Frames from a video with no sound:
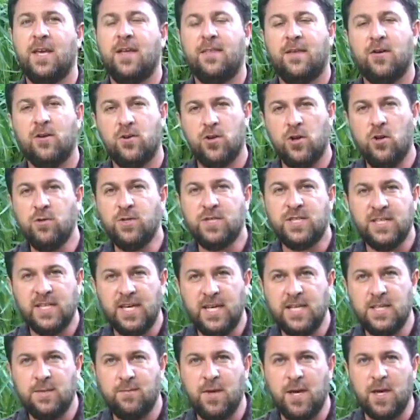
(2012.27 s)
There are no
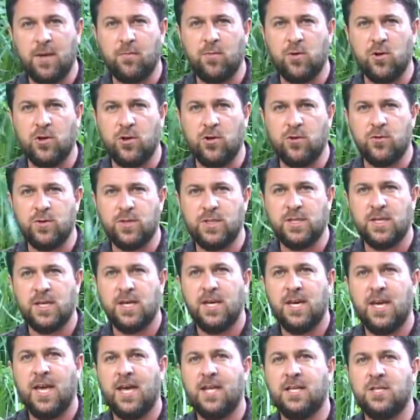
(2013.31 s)
seeds being produced,
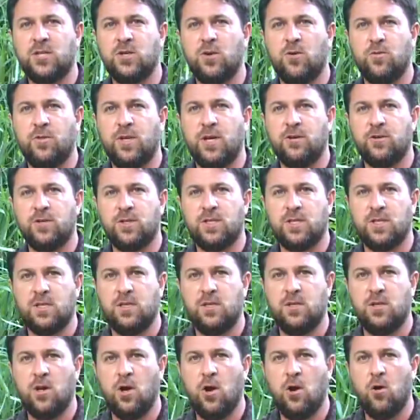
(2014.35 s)
and so there's
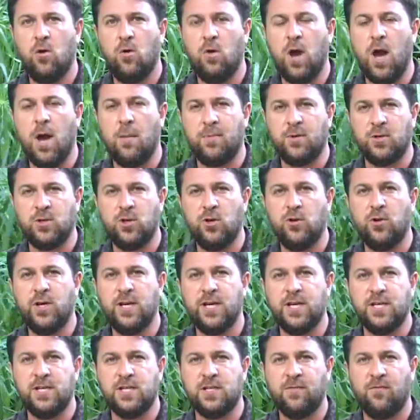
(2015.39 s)
no
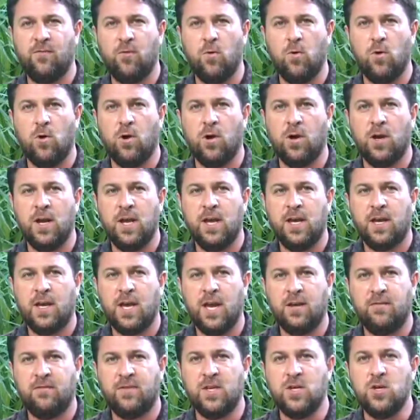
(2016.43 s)
opportunities for
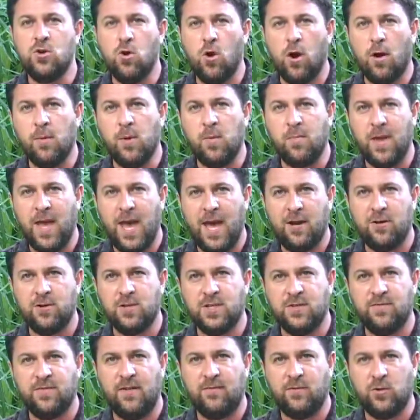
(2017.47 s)
kind of the normal
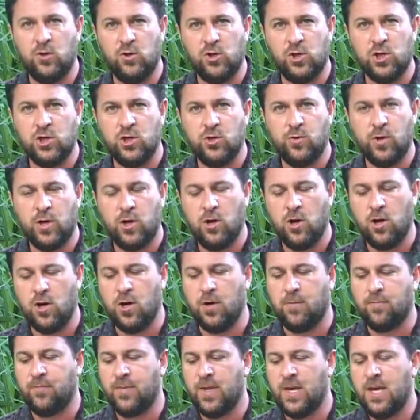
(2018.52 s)
patterns of evolution to
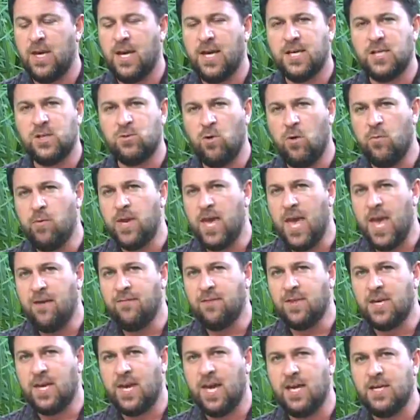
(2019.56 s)
occur. So what we have
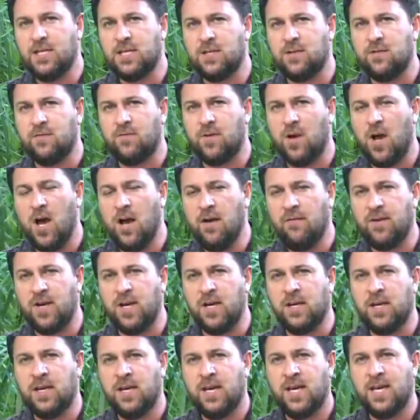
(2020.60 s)
in the case of
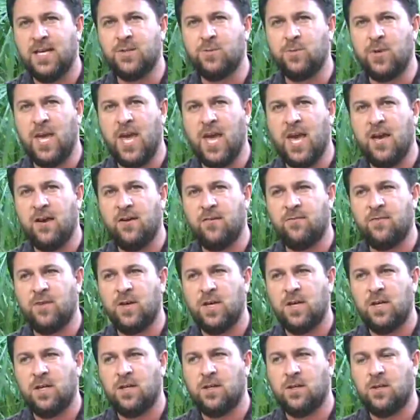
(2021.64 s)
Ava is we have
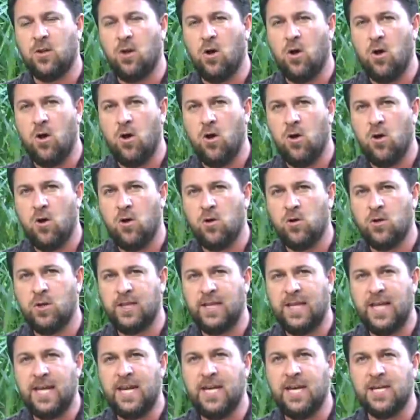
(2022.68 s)

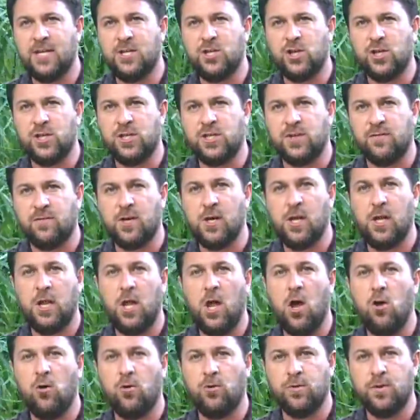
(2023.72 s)
long lineages of
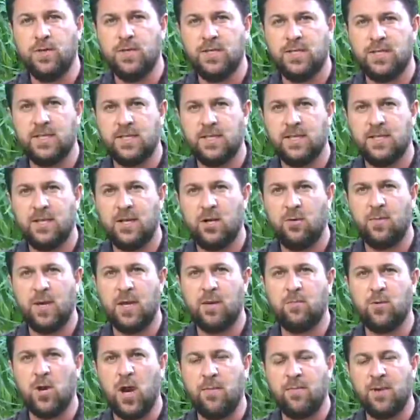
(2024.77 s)
clones that are
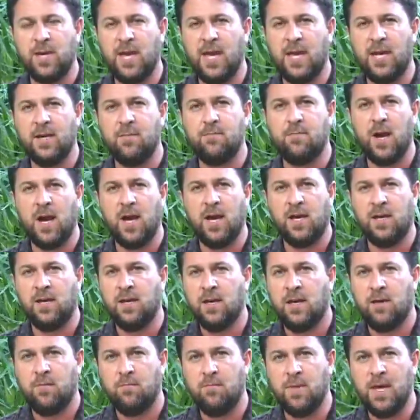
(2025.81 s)
being propagated by
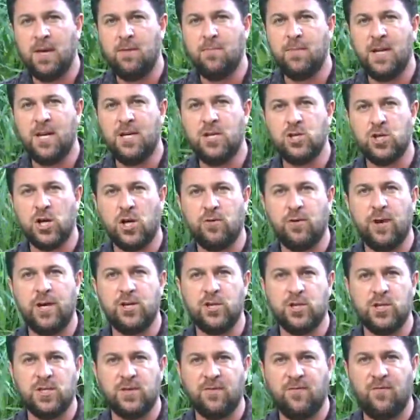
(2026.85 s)
many, many
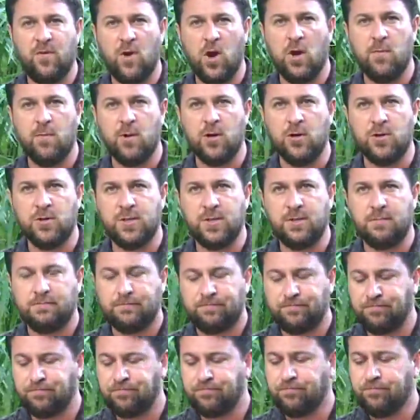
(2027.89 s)
generations of farmers.
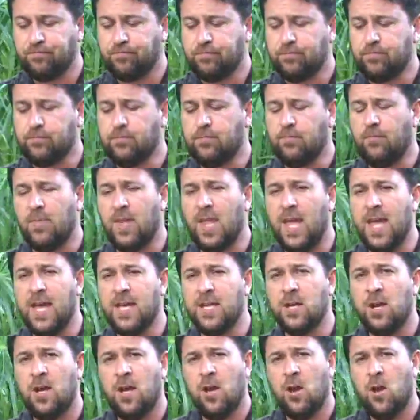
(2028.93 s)

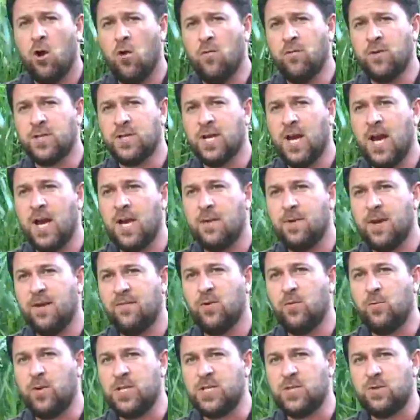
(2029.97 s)
And over time,
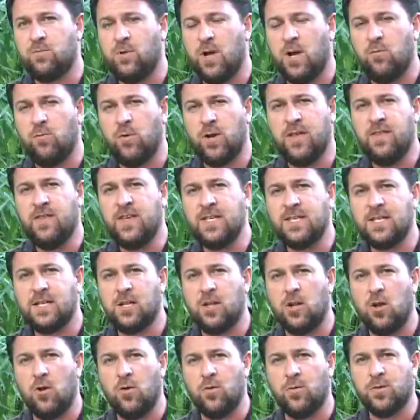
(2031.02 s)
every once in a while, one of these
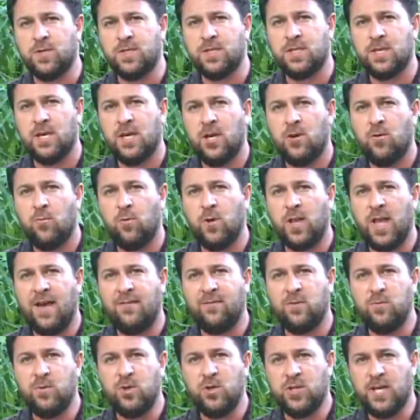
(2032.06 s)
clones will
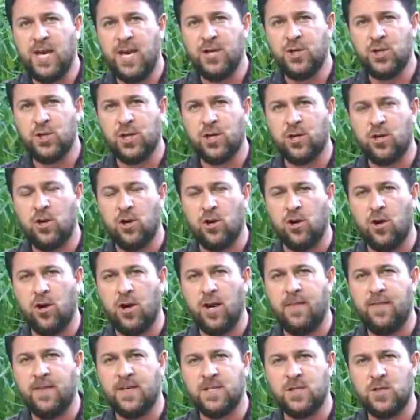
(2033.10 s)
have a mutation occur,
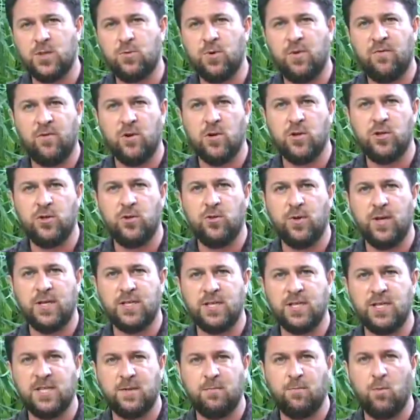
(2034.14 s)
and this is referred to
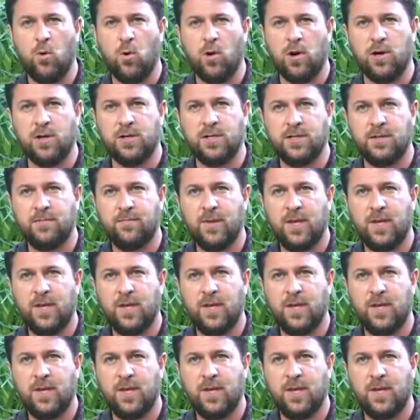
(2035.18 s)
as a sport.